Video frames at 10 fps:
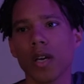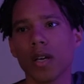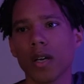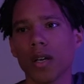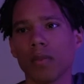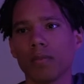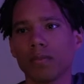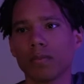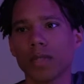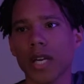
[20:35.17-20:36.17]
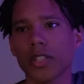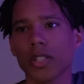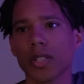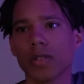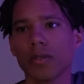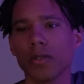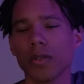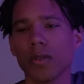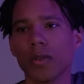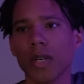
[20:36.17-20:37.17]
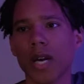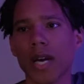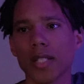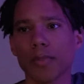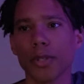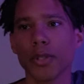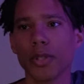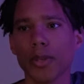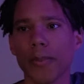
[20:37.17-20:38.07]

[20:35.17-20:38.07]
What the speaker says: not just as a producer,